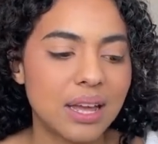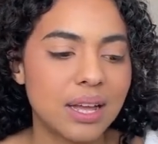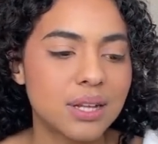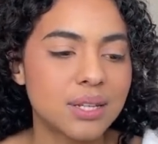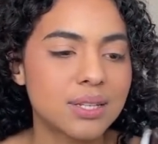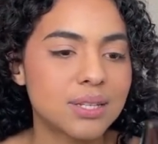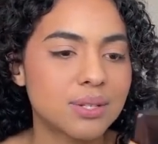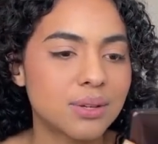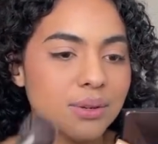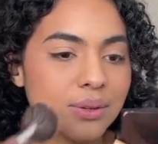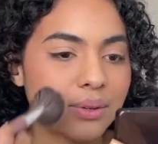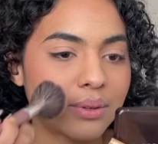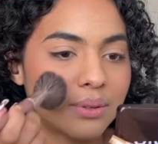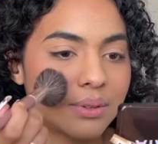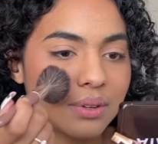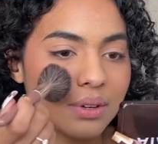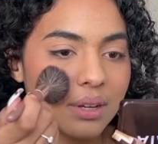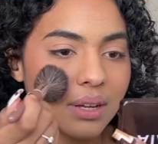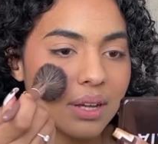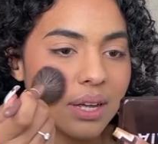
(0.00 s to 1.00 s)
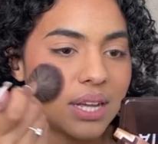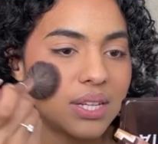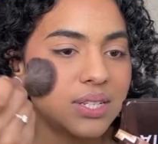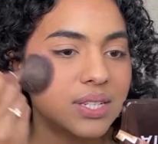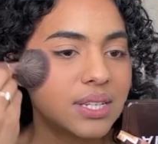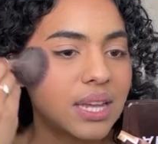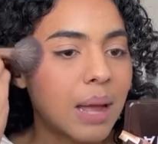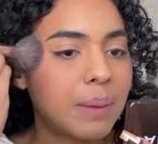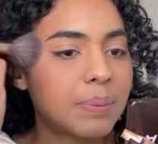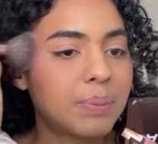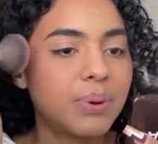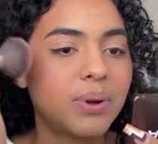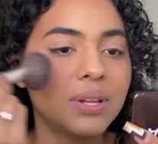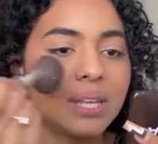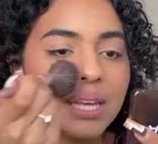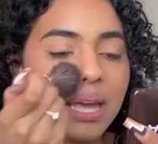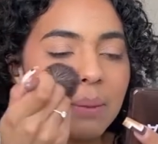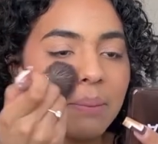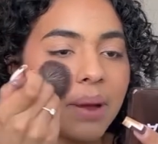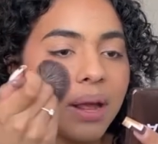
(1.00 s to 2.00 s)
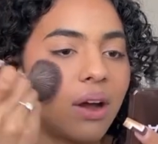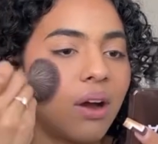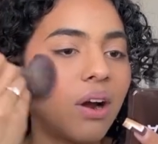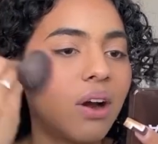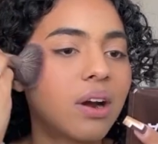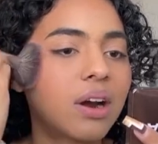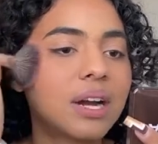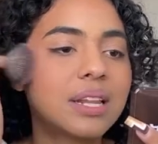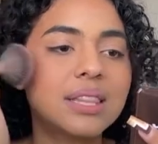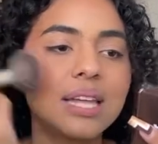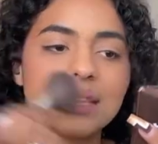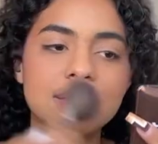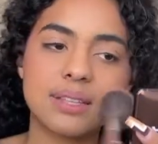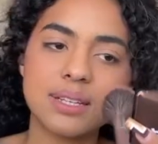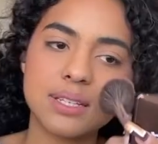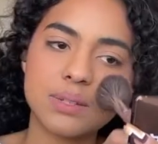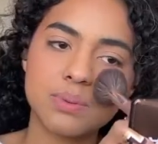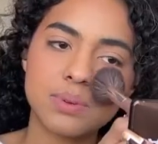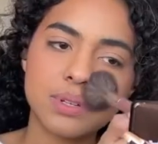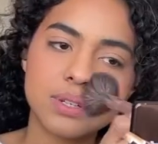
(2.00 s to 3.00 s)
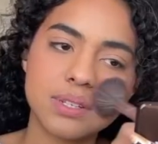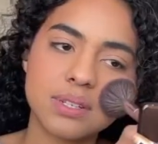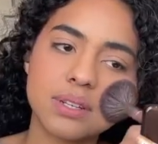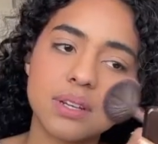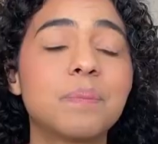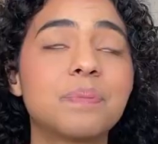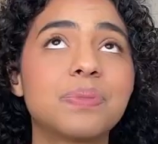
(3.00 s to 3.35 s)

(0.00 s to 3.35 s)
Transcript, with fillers: So it just kept pulling at my heart that this was